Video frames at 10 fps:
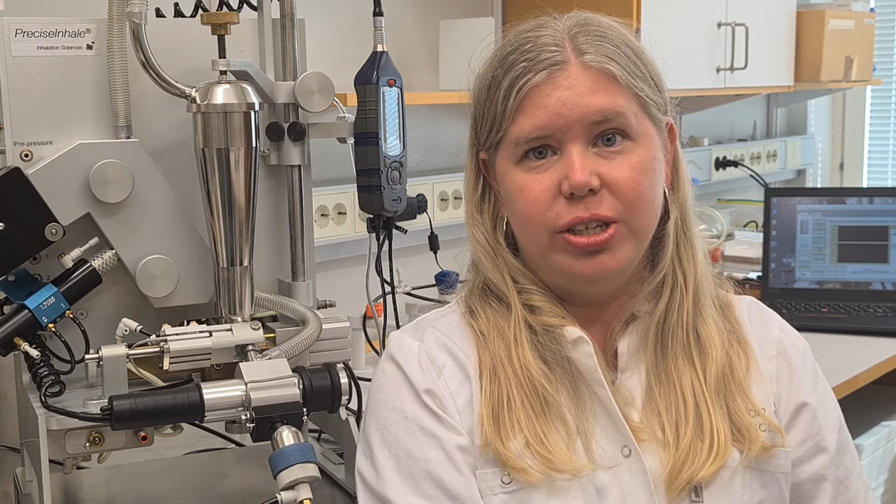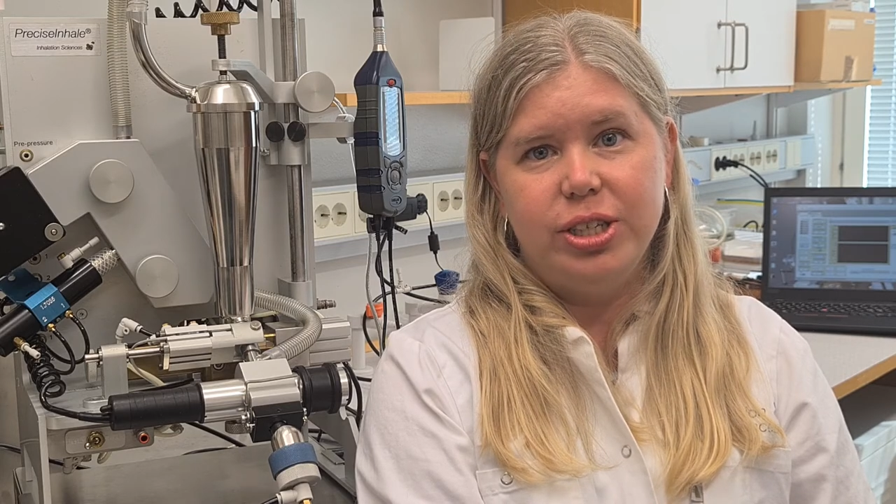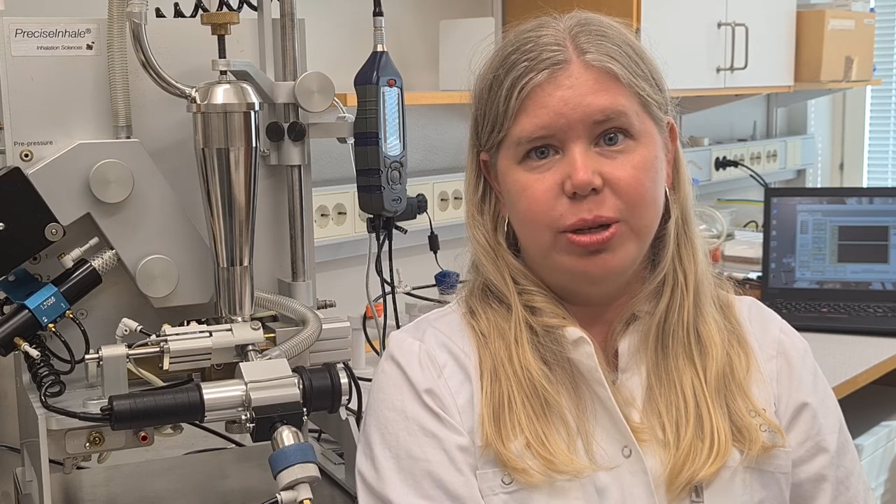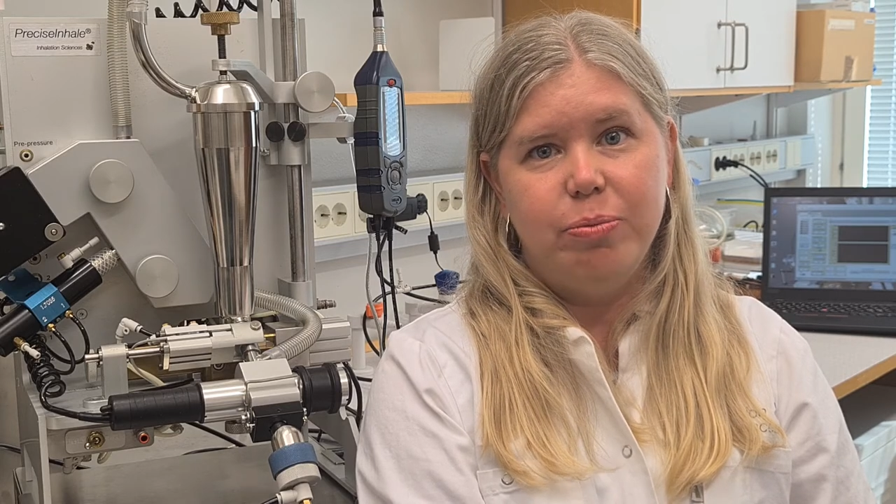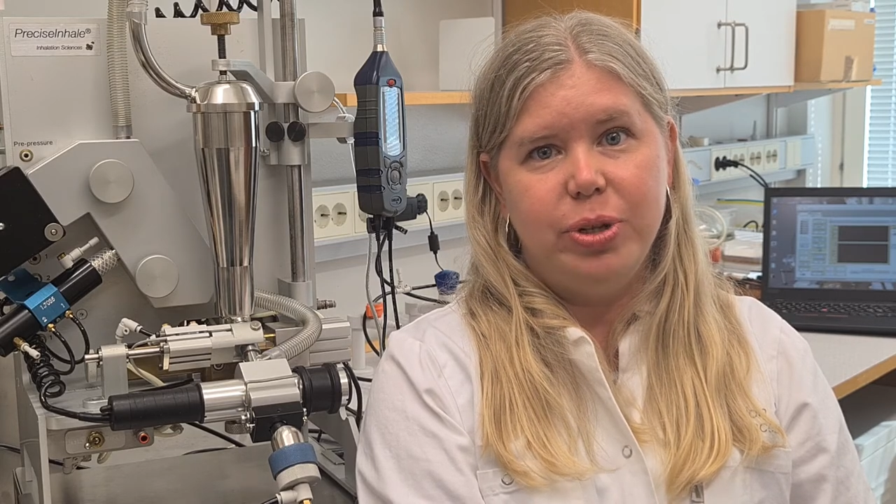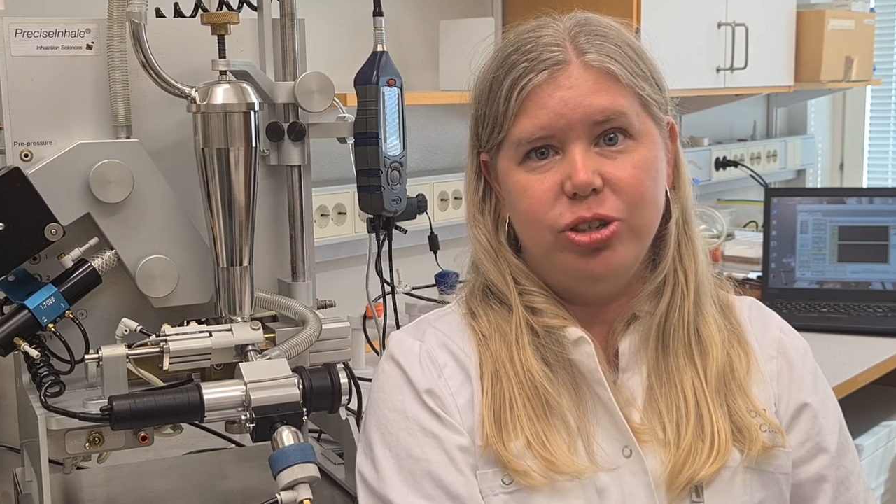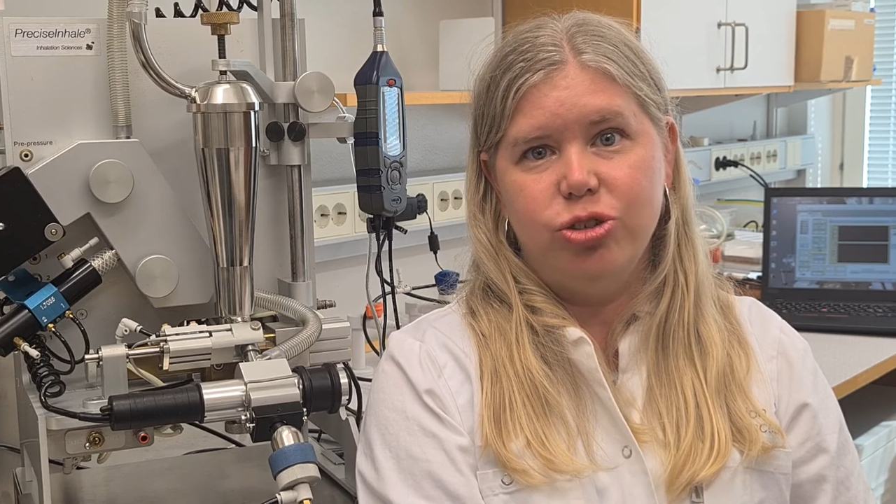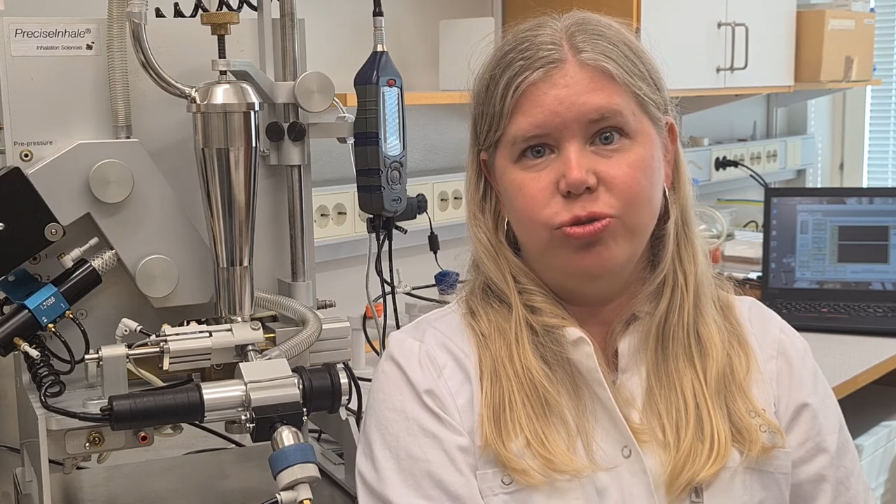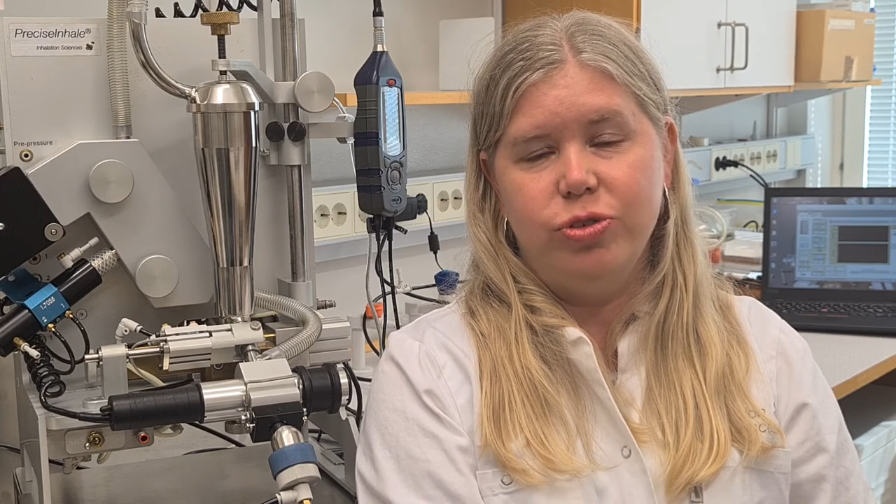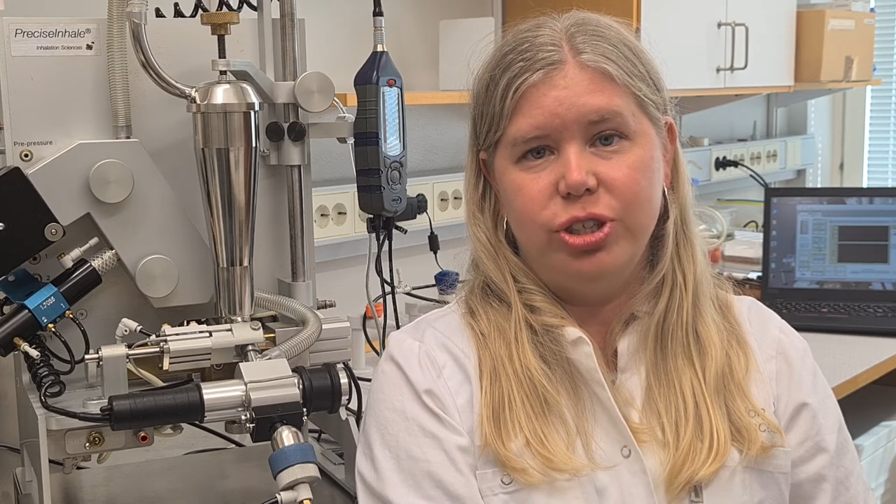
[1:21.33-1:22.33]
samples
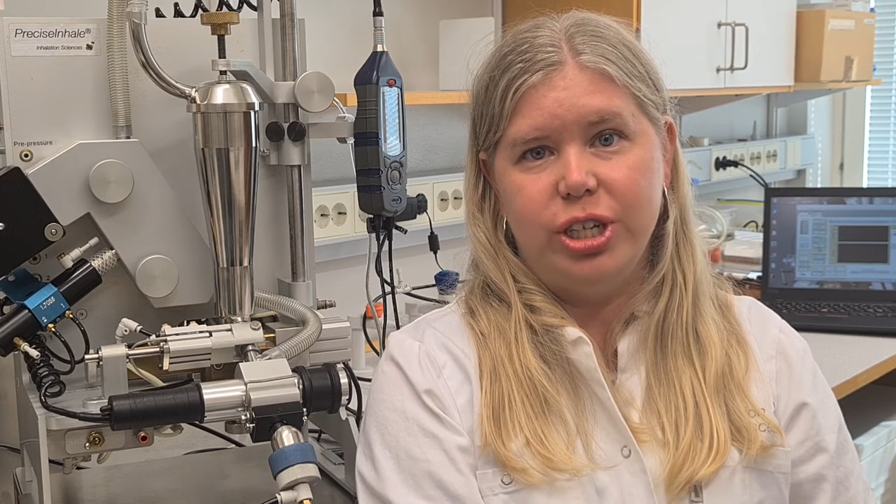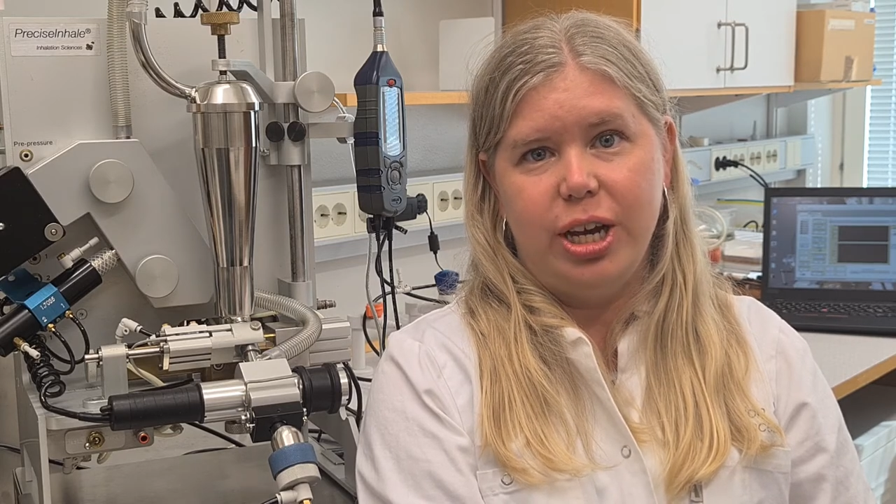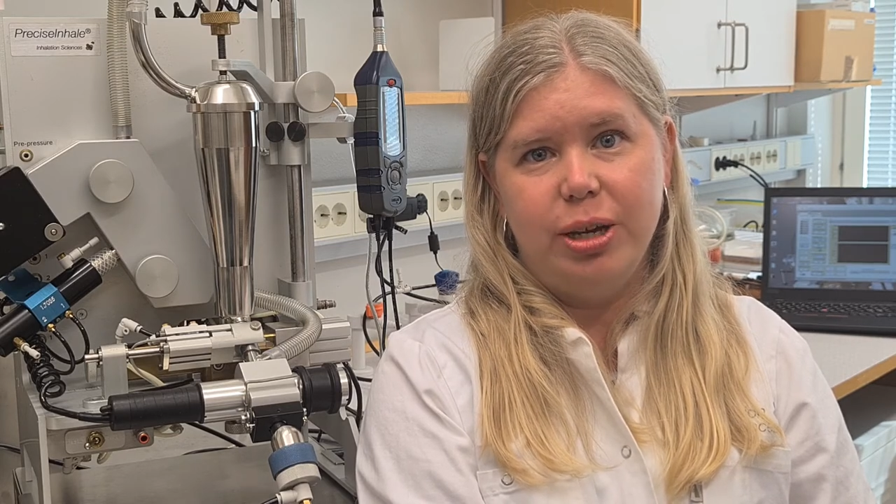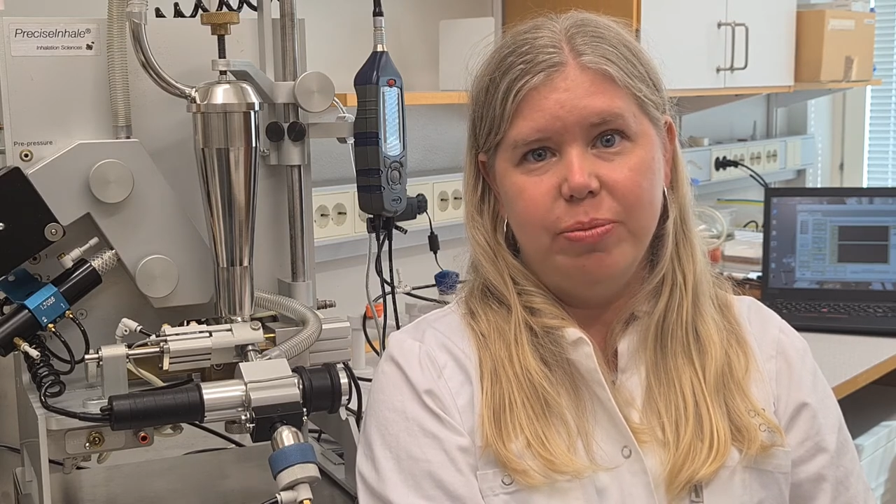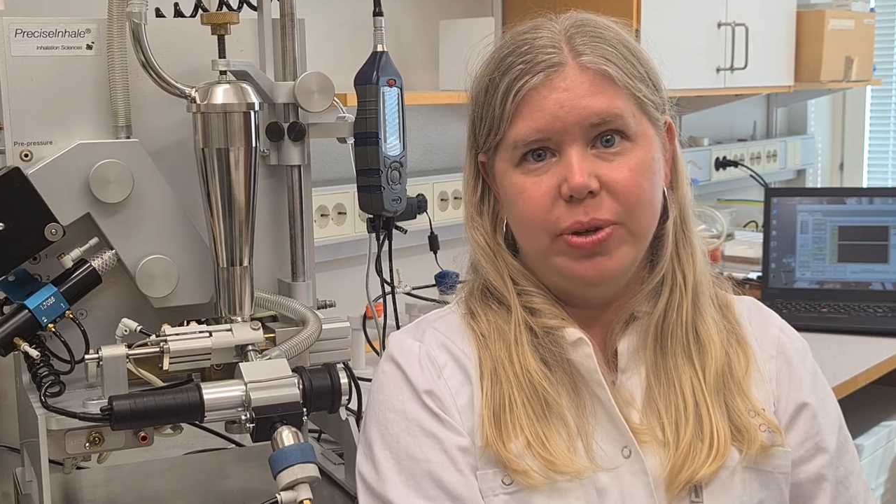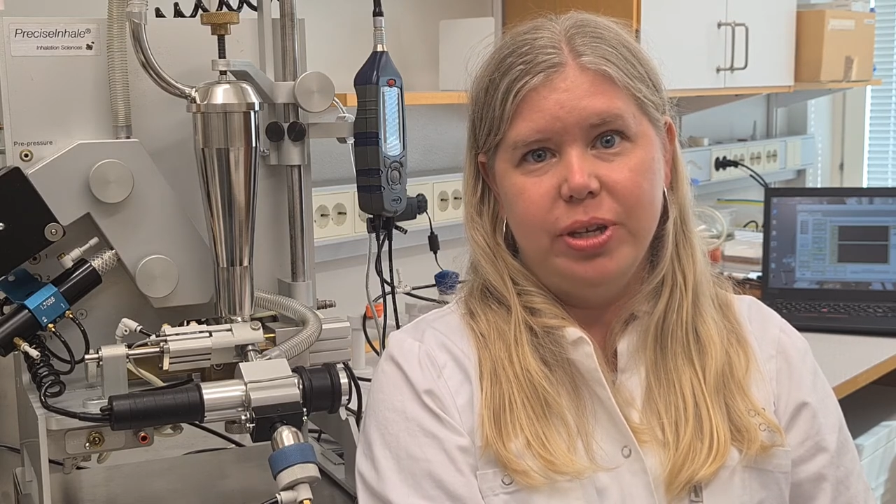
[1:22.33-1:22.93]
over time.